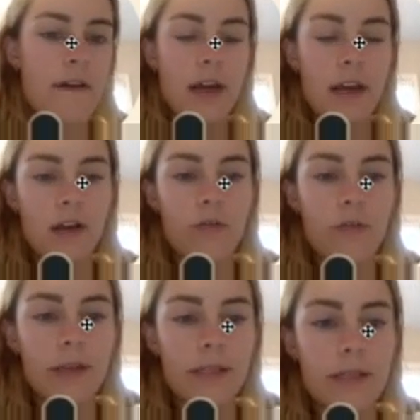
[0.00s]
any
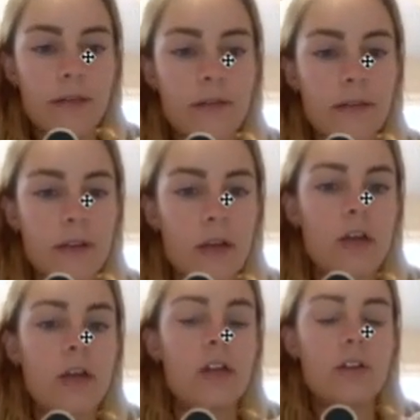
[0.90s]
coping skills,
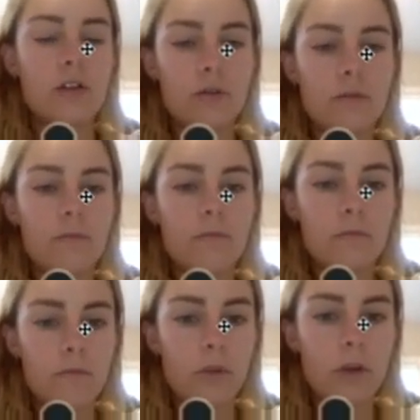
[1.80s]

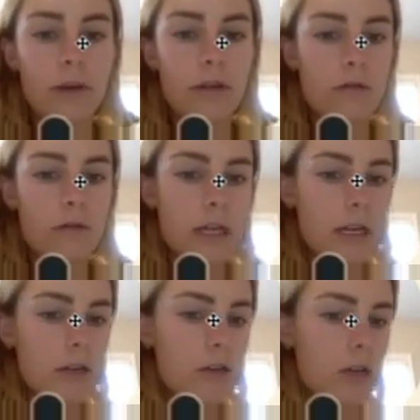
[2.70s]
going through their day
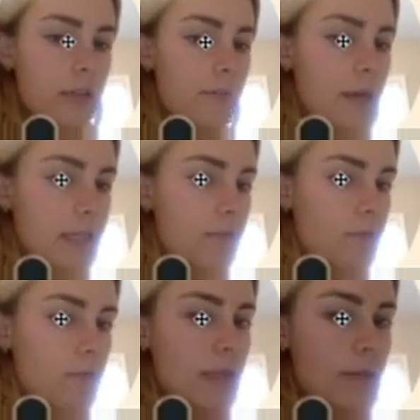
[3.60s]
and trying to pick some
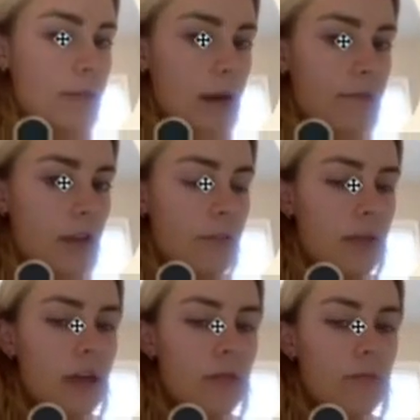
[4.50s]
out for them and
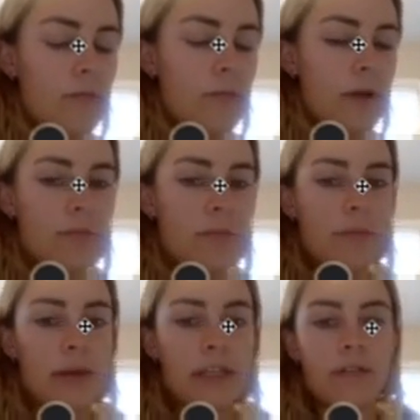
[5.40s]
help them
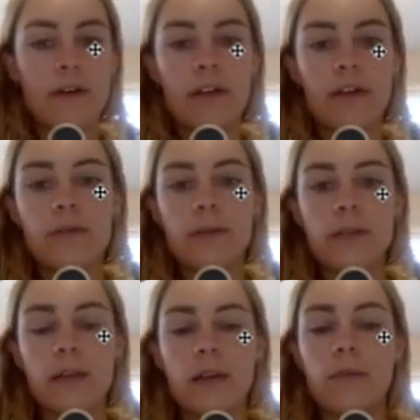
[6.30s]
identify those,
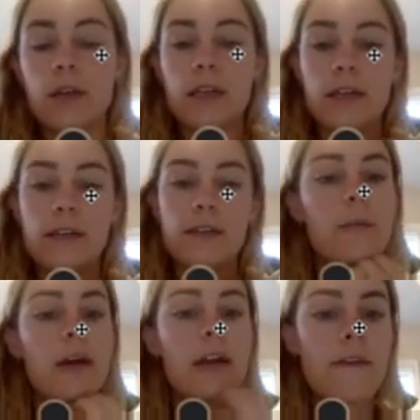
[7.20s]
because they
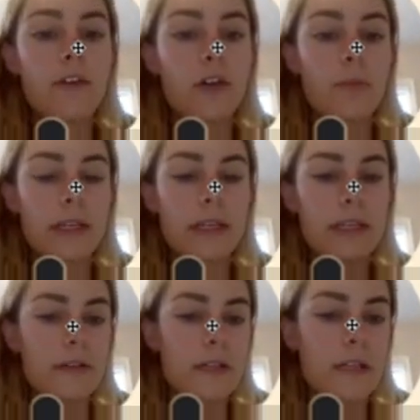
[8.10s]
might have coping
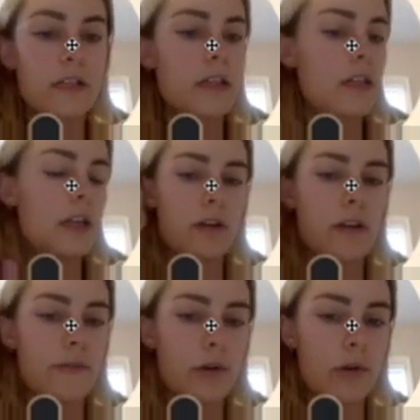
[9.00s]
skills that they don't
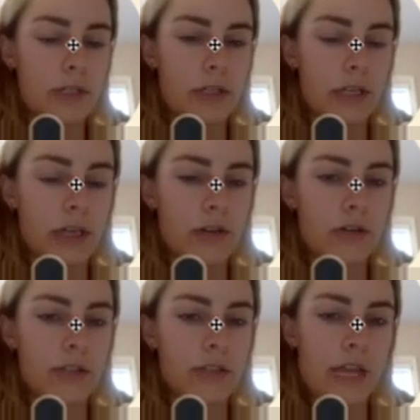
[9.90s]
even personally
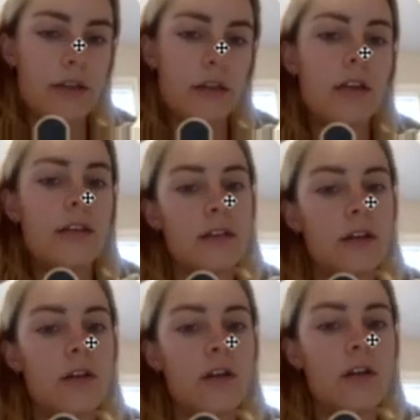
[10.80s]
understand is a
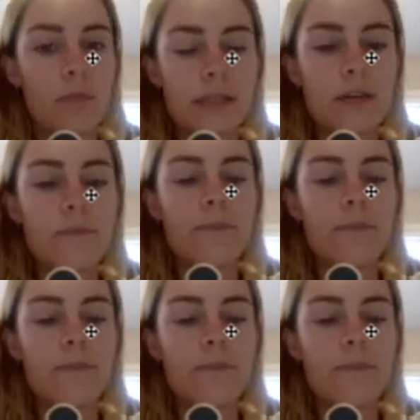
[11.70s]
coping skill.